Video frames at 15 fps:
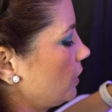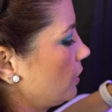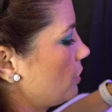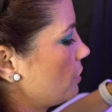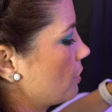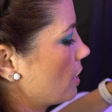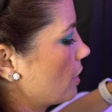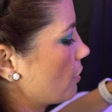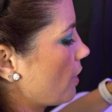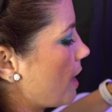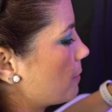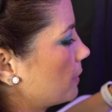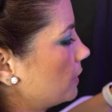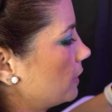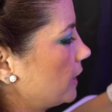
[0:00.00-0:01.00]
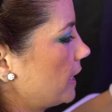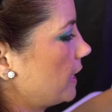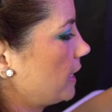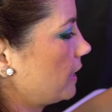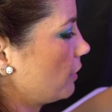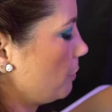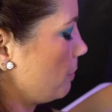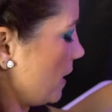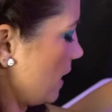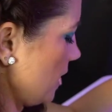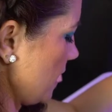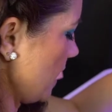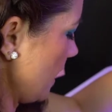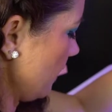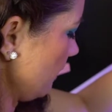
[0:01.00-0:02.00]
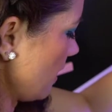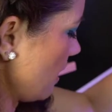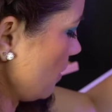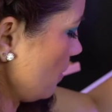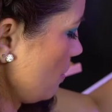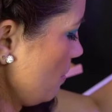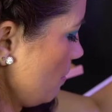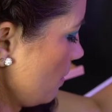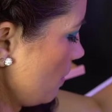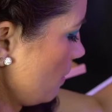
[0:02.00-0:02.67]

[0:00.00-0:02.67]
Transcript: you could grab a little bit of yellow,